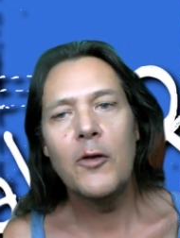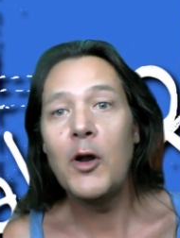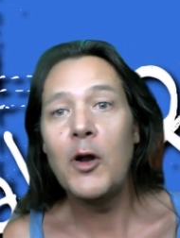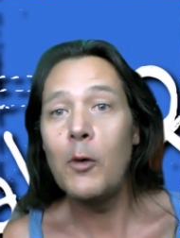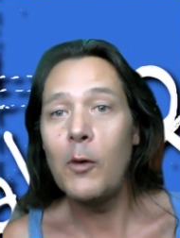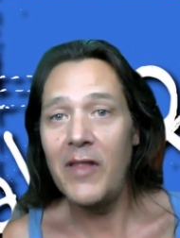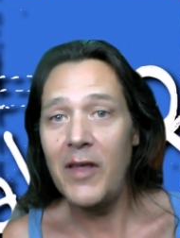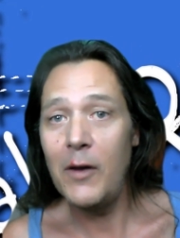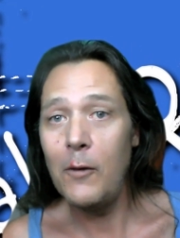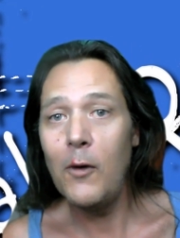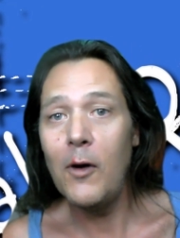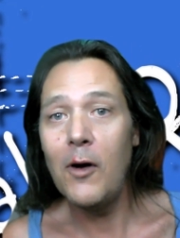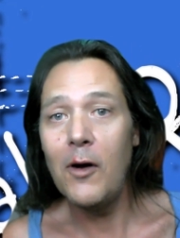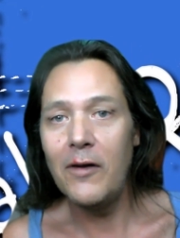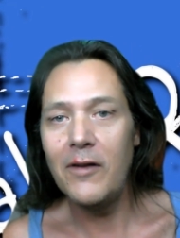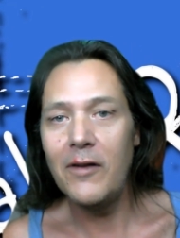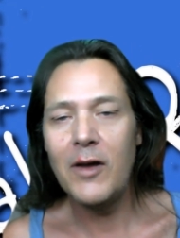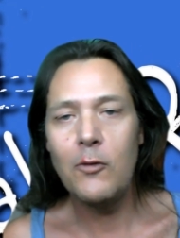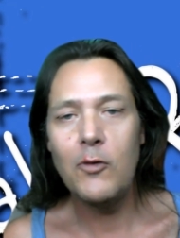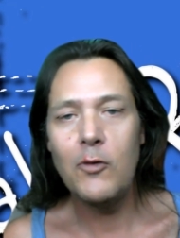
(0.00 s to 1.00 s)
don't know what they
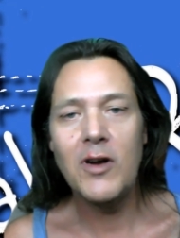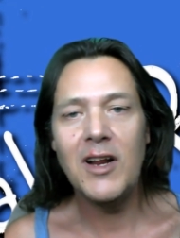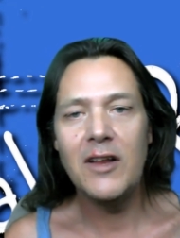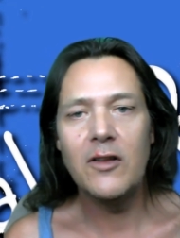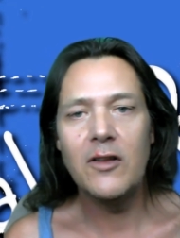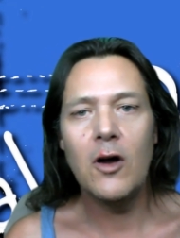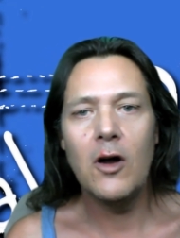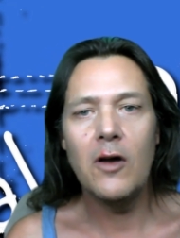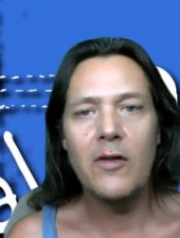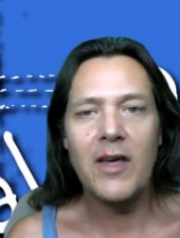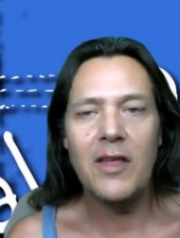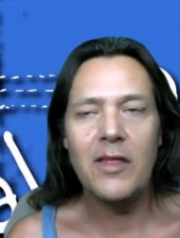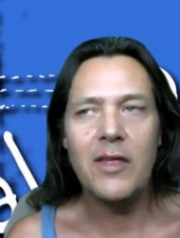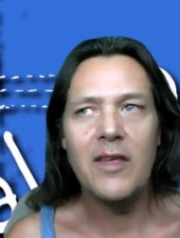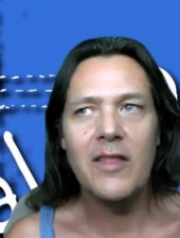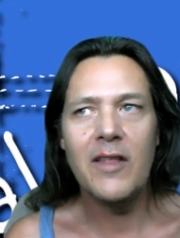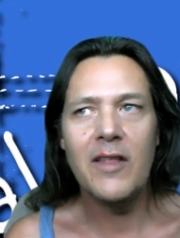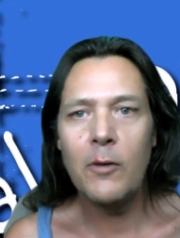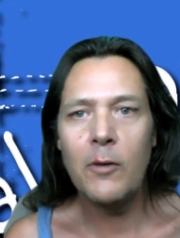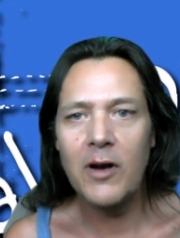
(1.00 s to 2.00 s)
want. They really don't. They
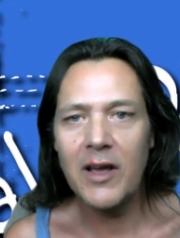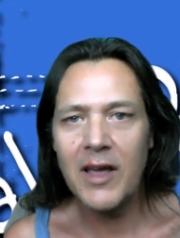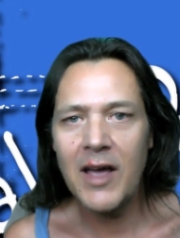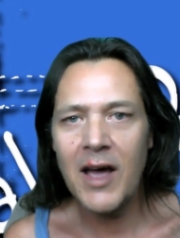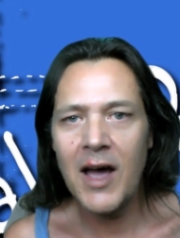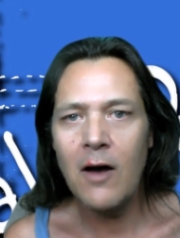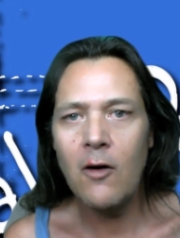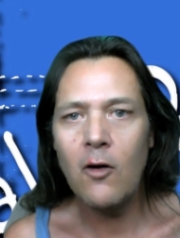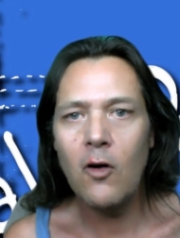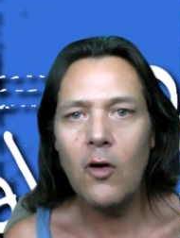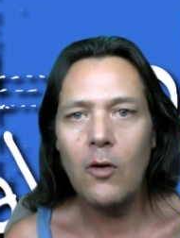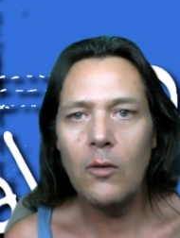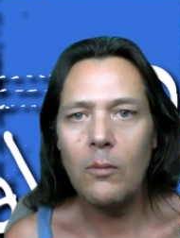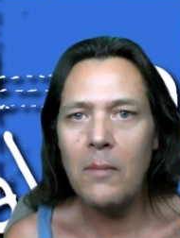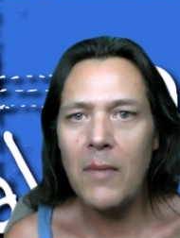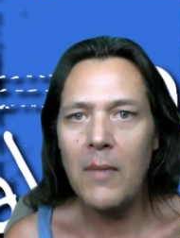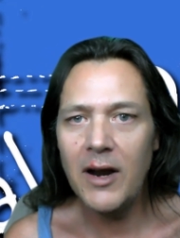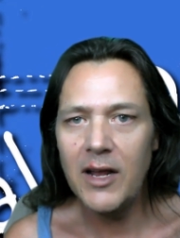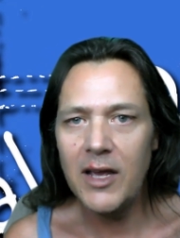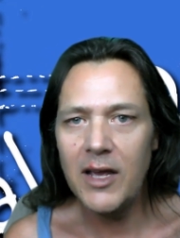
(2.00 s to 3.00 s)
think they want a car or
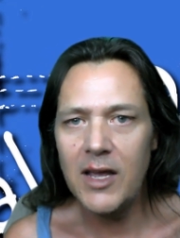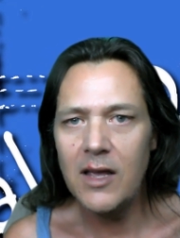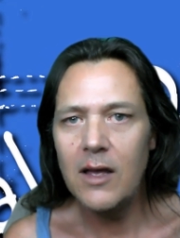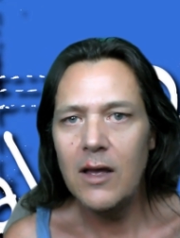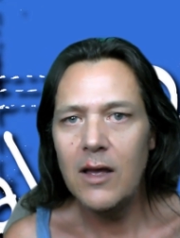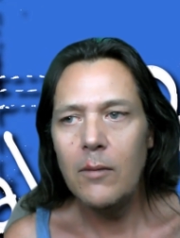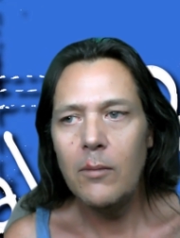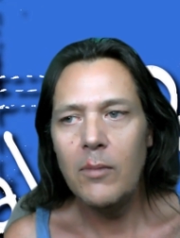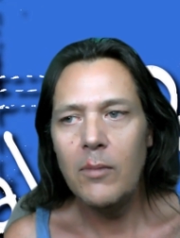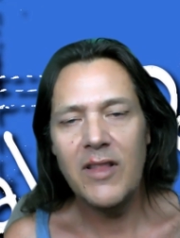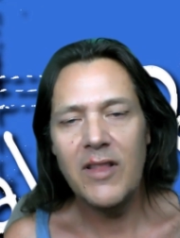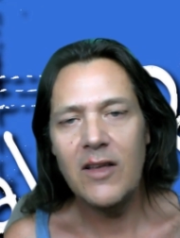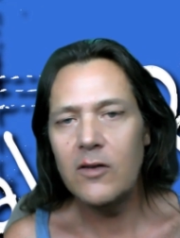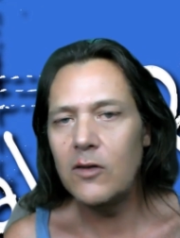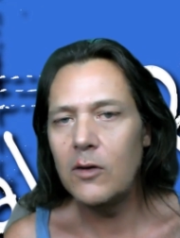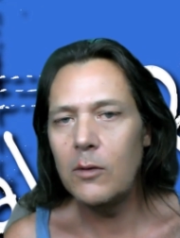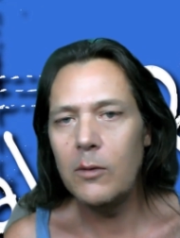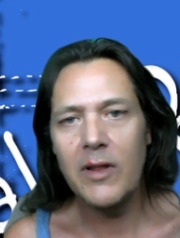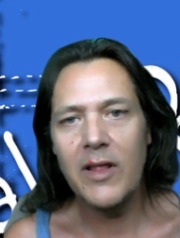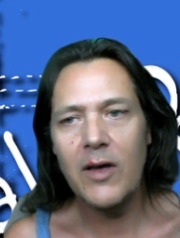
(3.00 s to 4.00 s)
money, but
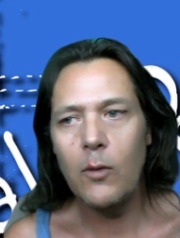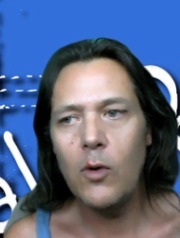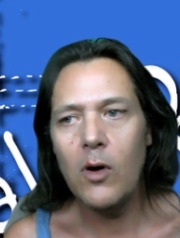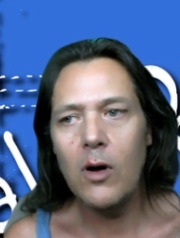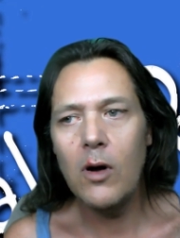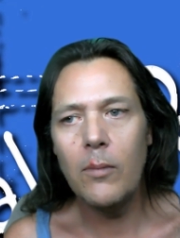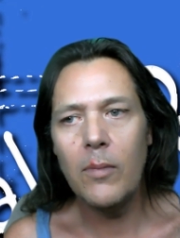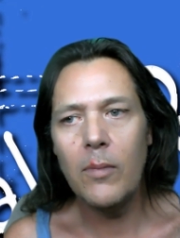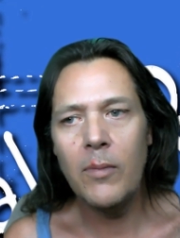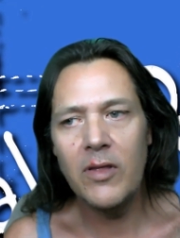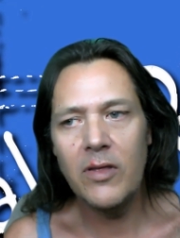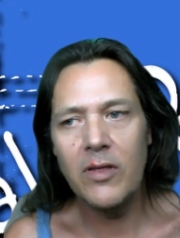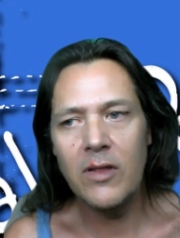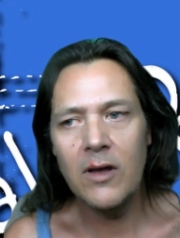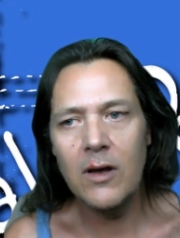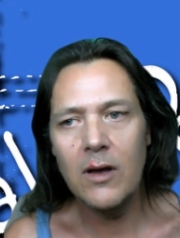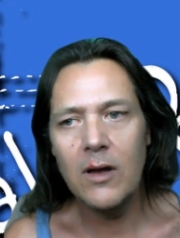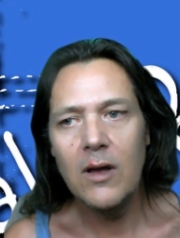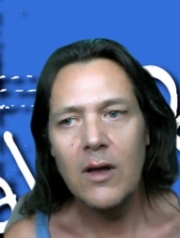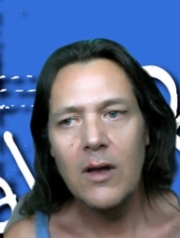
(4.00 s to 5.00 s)
that's not what they want. But
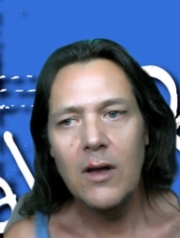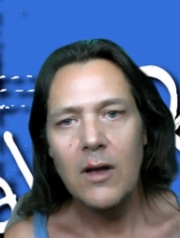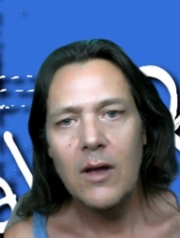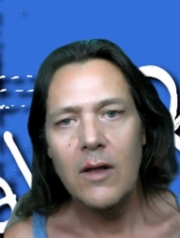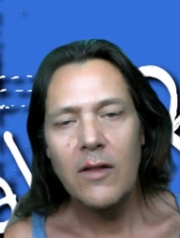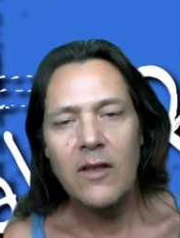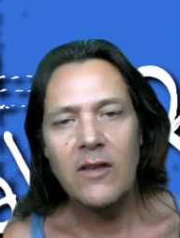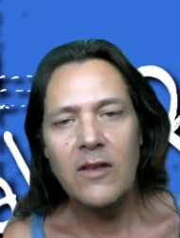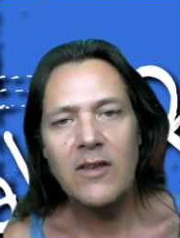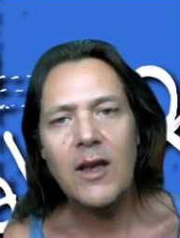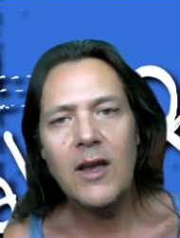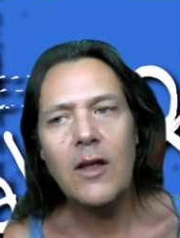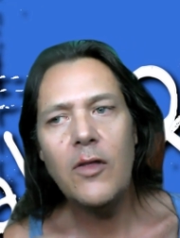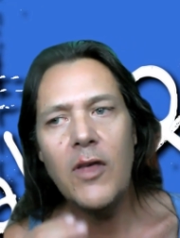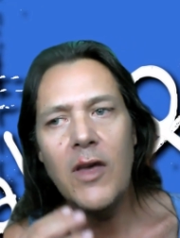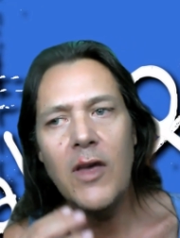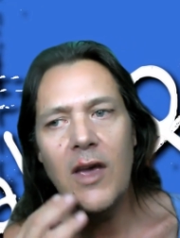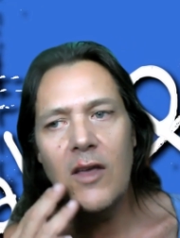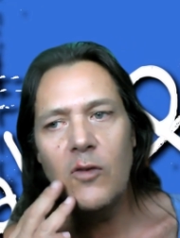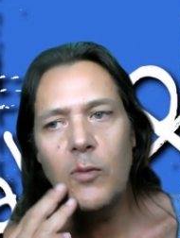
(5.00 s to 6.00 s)
the the second
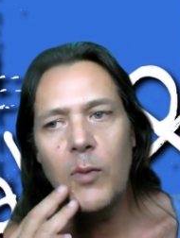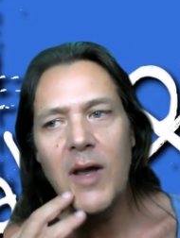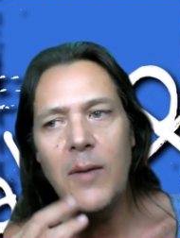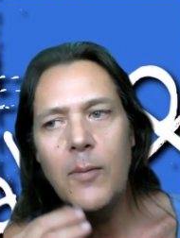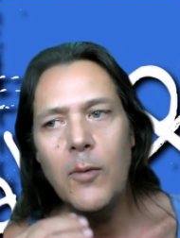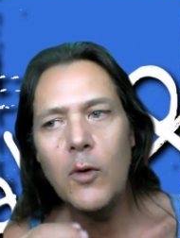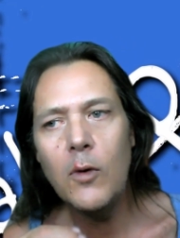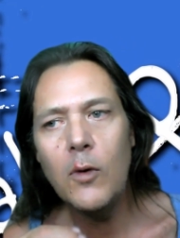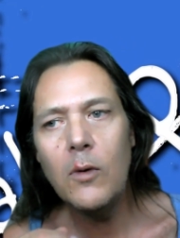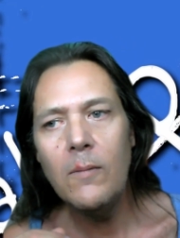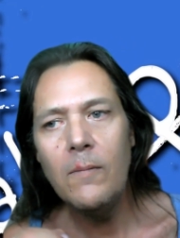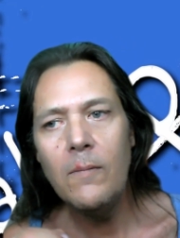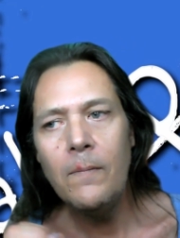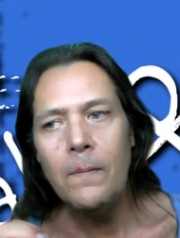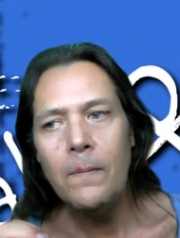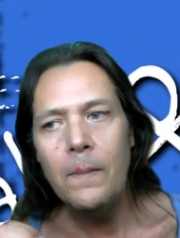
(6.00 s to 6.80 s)
thing is people,